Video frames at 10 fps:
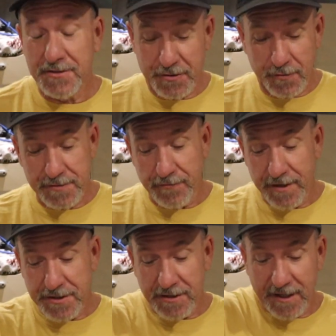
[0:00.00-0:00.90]
screws
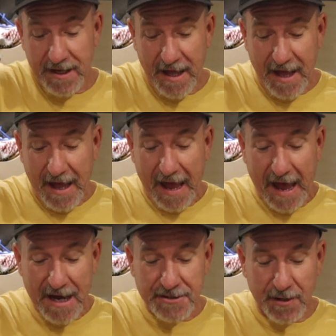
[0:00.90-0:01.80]
originally
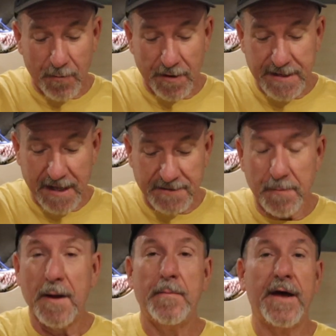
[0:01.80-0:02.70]
actually worked out to
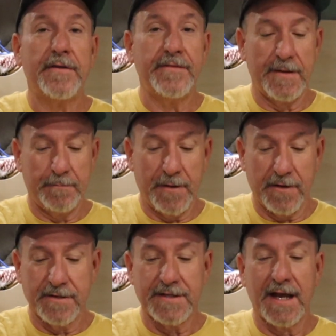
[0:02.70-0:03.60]
my benefit,
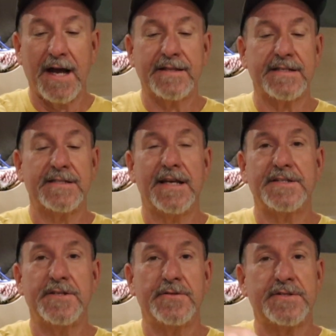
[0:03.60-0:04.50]
because I got this
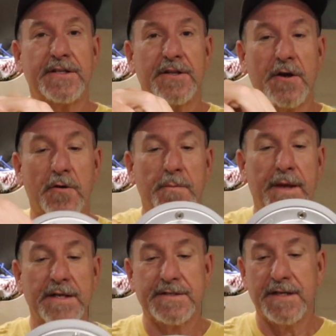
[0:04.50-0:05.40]
nice new silicone
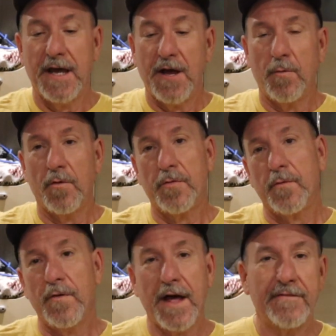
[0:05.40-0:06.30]
piece. We'll
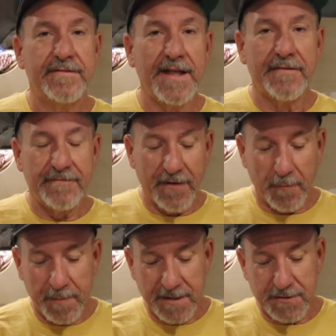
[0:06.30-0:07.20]
throw that
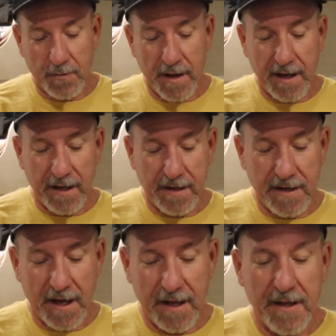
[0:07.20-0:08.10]
felt piece away, and
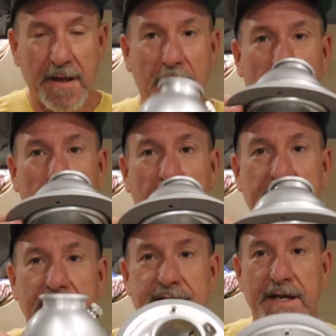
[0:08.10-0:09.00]
we'll put
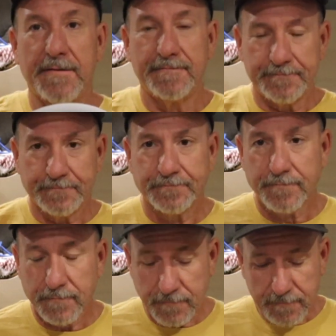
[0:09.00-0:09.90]
these in.
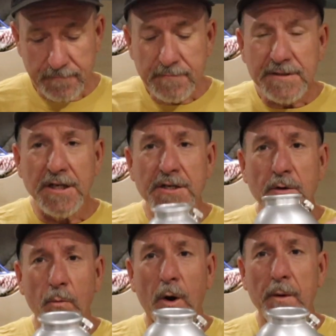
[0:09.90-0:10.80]

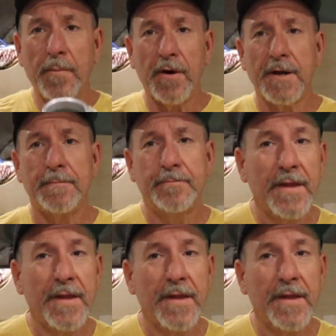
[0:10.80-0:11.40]
Where are we putting them?